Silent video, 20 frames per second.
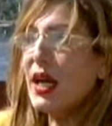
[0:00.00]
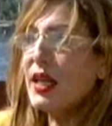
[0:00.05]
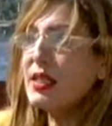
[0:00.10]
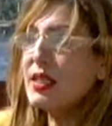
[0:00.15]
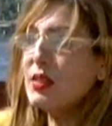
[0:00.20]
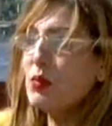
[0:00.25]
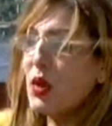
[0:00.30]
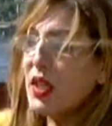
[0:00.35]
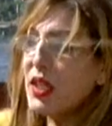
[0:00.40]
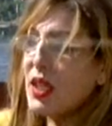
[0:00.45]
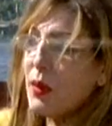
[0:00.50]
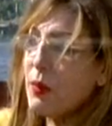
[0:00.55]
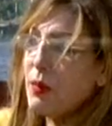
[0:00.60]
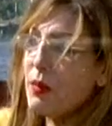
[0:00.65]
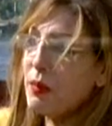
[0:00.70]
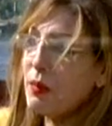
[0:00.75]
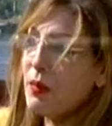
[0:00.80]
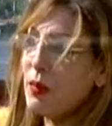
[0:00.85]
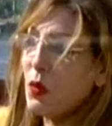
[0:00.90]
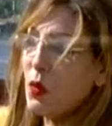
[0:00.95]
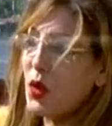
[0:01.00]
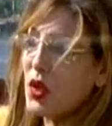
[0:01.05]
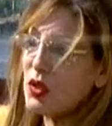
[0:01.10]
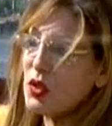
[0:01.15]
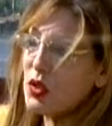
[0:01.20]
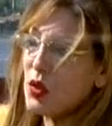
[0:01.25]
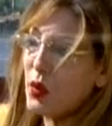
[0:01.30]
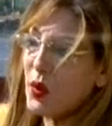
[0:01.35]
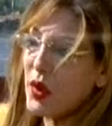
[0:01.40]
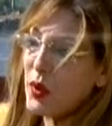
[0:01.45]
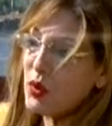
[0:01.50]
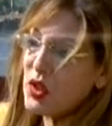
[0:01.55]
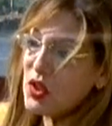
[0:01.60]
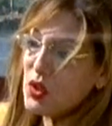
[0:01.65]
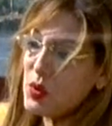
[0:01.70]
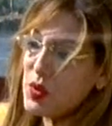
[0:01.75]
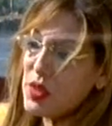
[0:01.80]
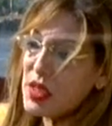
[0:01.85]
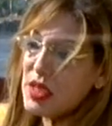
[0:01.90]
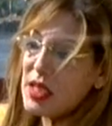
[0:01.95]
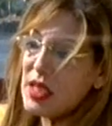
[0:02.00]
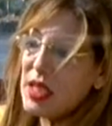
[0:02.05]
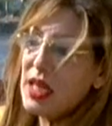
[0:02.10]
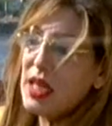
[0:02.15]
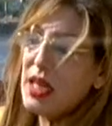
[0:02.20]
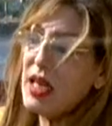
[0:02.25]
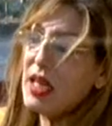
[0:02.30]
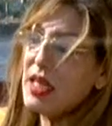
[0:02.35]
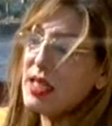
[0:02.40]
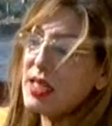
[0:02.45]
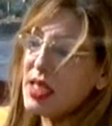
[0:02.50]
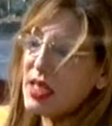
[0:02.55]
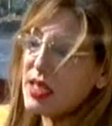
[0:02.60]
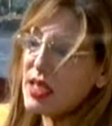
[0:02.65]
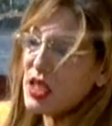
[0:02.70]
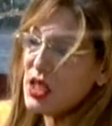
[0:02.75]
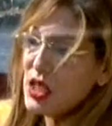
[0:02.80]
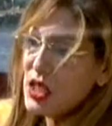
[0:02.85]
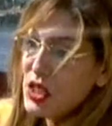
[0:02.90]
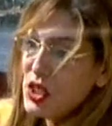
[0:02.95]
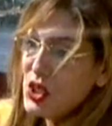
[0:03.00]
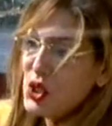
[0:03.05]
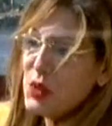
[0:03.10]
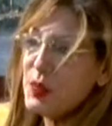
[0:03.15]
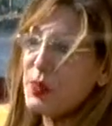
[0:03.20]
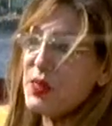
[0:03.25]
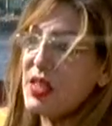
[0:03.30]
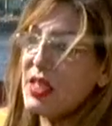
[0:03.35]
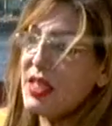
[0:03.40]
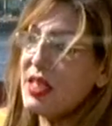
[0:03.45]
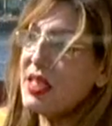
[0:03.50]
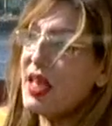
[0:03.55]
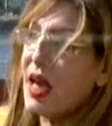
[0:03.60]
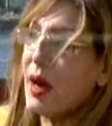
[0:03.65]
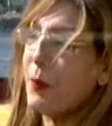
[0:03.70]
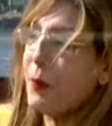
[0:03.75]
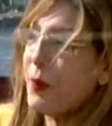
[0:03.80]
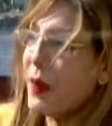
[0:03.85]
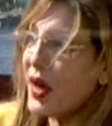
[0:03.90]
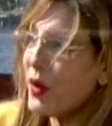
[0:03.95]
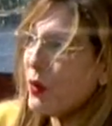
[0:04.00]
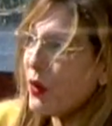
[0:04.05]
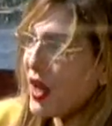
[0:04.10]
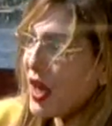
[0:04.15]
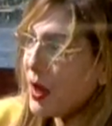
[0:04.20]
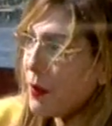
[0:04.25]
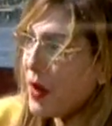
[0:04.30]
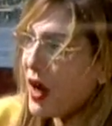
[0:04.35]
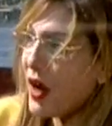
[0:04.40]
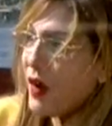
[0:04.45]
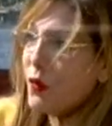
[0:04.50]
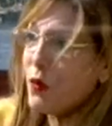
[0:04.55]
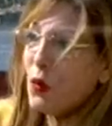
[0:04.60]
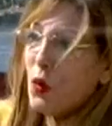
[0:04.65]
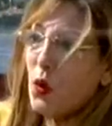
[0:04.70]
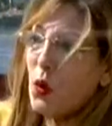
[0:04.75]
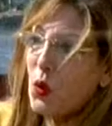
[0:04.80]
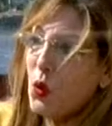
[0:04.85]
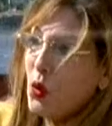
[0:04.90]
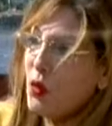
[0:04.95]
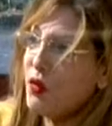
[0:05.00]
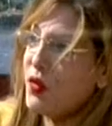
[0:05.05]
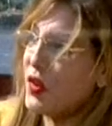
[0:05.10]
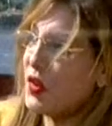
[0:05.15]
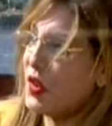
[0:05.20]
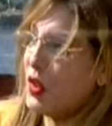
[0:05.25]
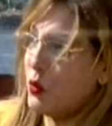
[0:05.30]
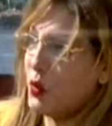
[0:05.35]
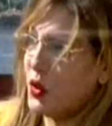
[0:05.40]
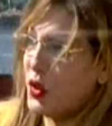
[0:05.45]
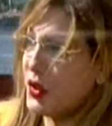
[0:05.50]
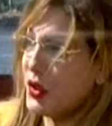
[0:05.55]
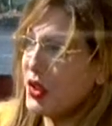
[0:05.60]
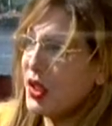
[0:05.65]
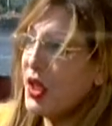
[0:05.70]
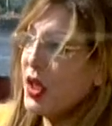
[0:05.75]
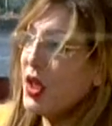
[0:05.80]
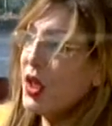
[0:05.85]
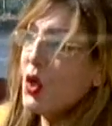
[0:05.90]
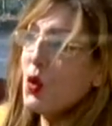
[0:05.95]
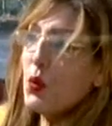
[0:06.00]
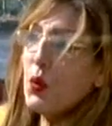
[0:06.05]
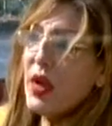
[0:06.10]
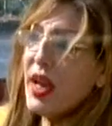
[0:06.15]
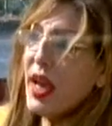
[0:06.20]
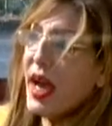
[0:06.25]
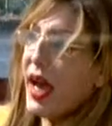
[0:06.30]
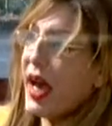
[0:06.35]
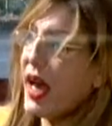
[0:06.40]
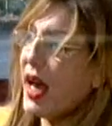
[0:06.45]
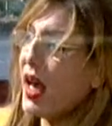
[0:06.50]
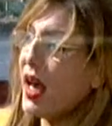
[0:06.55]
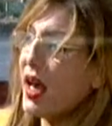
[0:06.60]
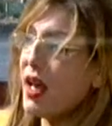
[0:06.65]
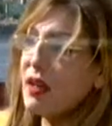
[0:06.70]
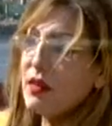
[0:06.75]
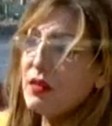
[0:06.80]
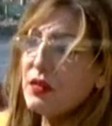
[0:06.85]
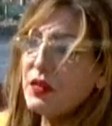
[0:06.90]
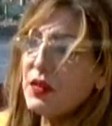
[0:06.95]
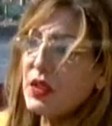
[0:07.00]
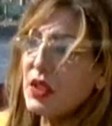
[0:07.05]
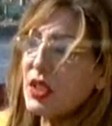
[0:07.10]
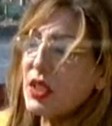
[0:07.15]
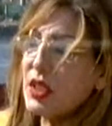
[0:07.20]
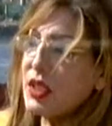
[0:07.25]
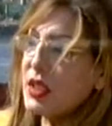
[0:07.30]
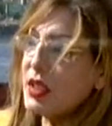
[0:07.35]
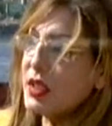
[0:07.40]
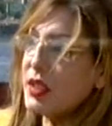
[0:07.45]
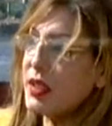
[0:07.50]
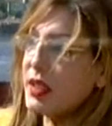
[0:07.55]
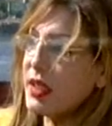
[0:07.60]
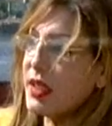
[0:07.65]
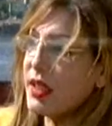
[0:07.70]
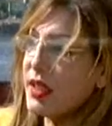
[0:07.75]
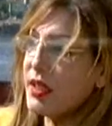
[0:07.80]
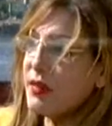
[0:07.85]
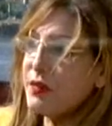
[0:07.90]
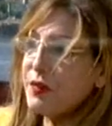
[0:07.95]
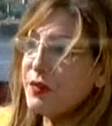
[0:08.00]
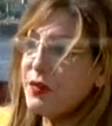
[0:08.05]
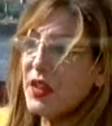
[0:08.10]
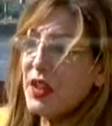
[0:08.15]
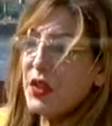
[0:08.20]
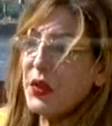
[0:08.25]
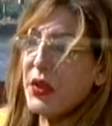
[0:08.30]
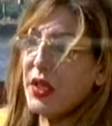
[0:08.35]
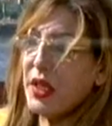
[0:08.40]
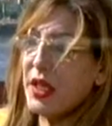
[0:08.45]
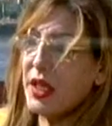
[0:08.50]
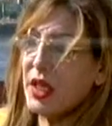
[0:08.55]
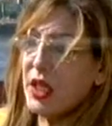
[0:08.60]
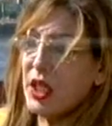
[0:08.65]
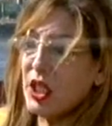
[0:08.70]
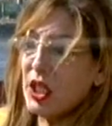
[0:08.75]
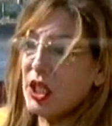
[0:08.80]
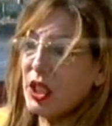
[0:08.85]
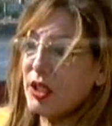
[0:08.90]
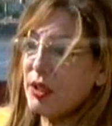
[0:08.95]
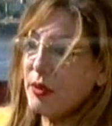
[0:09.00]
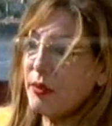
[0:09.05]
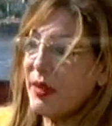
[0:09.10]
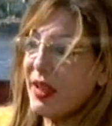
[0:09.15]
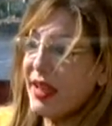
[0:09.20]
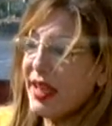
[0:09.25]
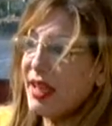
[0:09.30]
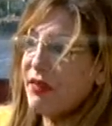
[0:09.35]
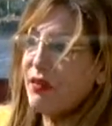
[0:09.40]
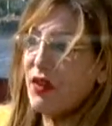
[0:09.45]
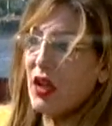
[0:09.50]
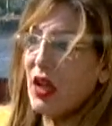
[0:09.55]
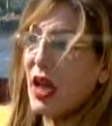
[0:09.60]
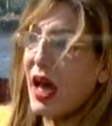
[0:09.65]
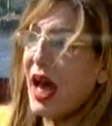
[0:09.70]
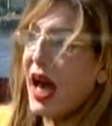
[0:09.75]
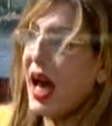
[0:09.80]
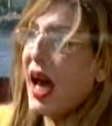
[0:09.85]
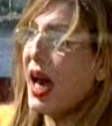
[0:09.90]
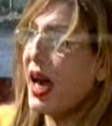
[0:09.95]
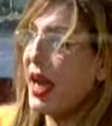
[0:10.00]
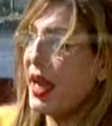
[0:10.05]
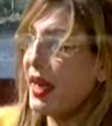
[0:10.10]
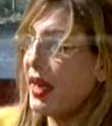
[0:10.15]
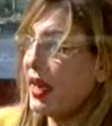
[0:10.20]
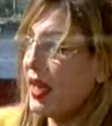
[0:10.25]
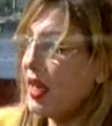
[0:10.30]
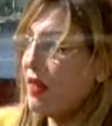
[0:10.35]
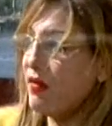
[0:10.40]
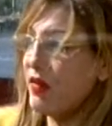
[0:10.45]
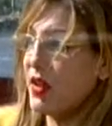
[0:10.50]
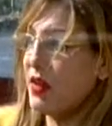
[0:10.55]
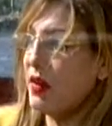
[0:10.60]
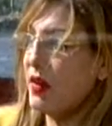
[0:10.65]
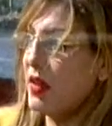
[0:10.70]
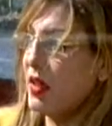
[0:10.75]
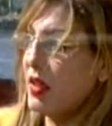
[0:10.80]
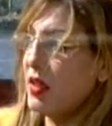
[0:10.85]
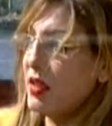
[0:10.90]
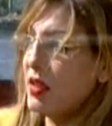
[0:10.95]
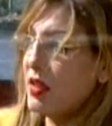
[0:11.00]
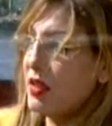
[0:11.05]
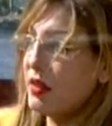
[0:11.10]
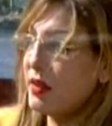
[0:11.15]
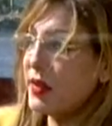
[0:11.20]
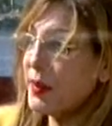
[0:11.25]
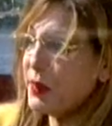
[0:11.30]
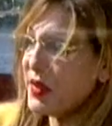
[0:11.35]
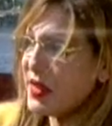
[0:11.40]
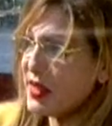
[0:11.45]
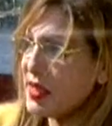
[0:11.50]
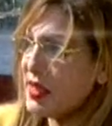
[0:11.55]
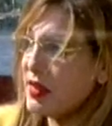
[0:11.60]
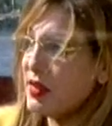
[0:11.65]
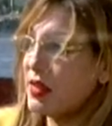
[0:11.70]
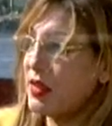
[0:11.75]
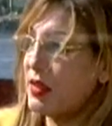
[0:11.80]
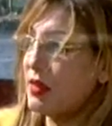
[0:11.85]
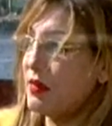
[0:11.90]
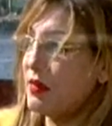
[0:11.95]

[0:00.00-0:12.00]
what I want to, I want to say is that Egypt is a panorama for all over the world. We have a very level, high level representative